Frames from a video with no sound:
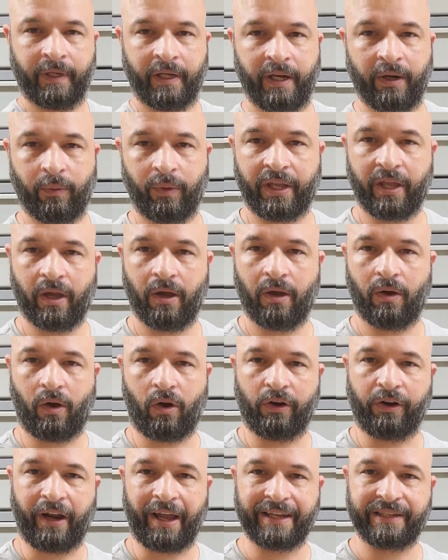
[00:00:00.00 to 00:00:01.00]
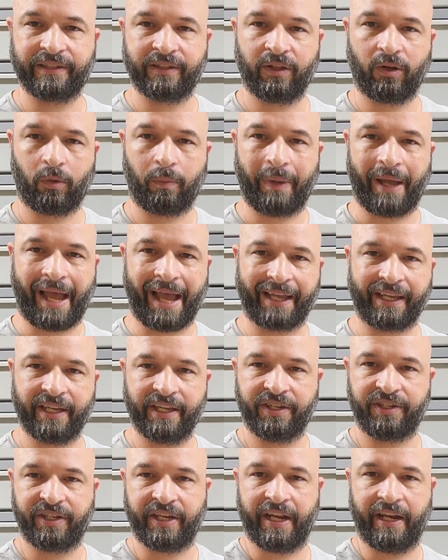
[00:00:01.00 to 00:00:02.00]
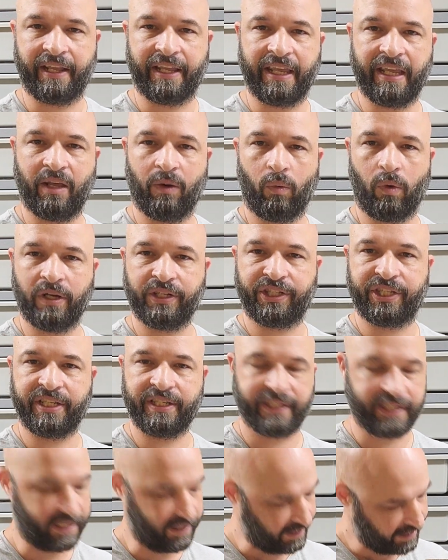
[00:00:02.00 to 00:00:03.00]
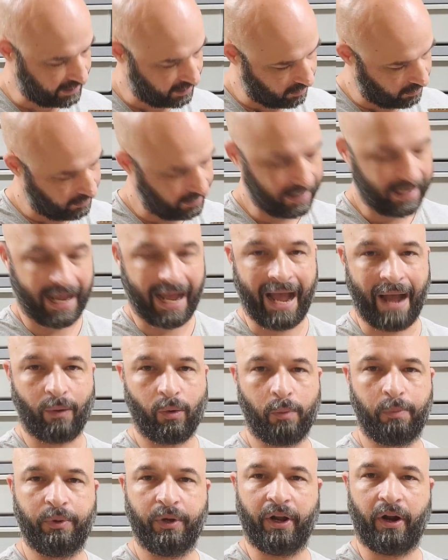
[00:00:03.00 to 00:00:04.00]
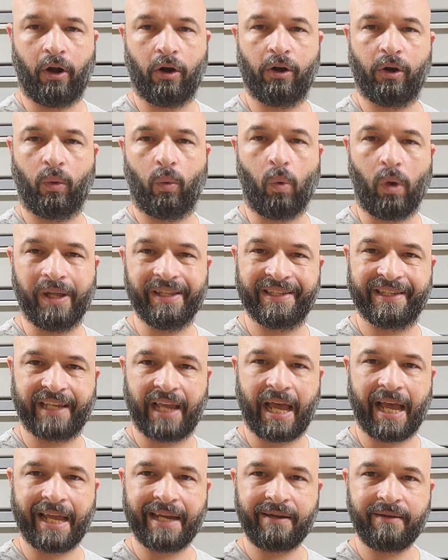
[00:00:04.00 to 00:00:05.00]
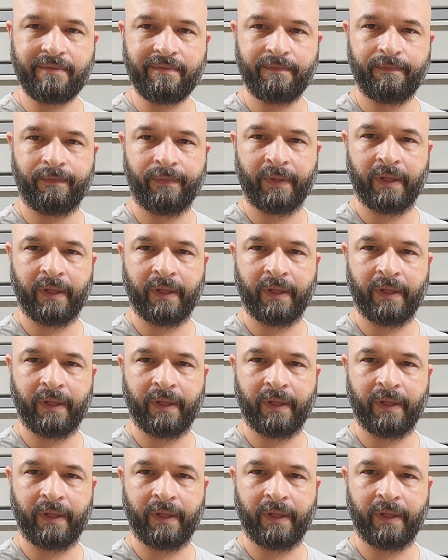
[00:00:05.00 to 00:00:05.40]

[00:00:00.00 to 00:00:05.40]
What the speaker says: here we go, our nice little package. And again, once she's in there, I will put her to one side,